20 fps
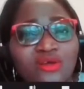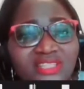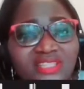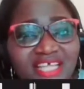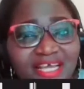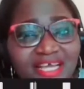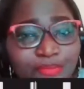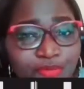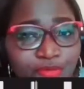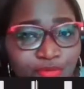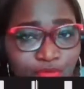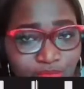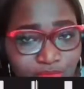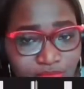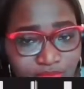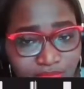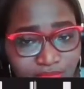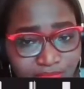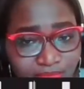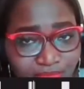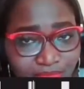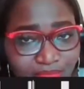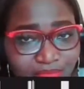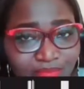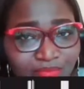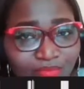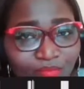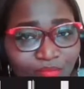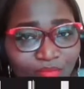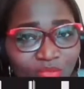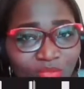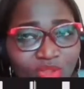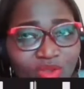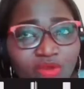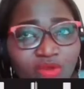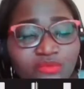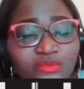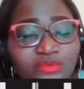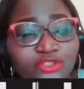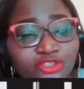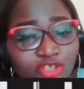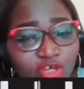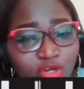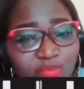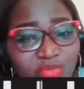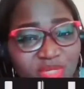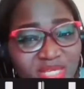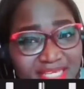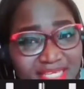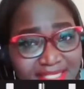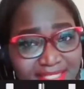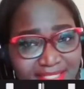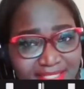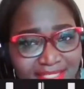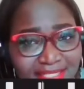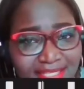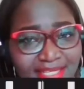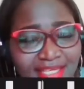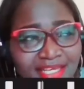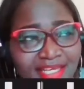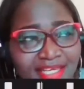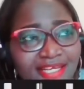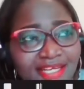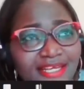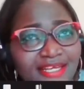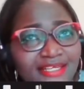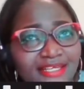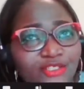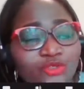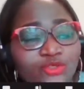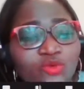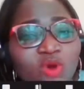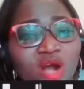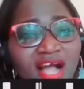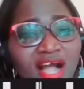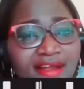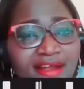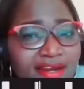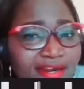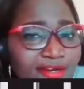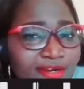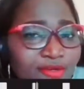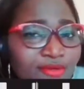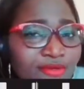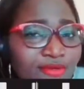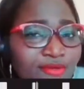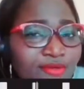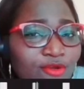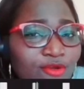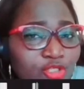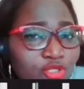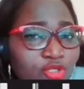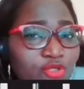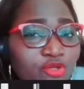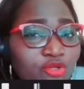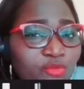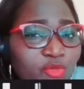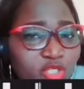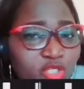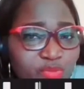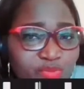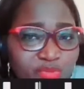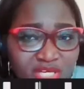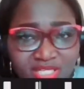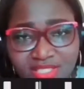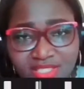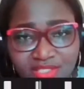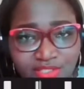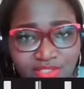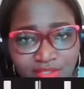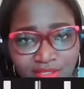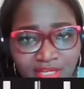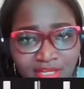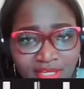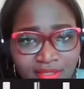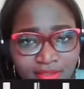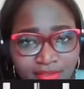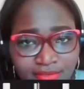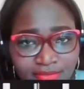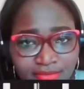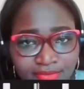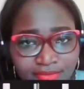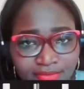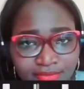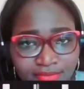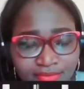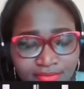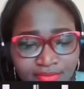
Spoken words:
Another pro of the job is you are an autonomous practitioner.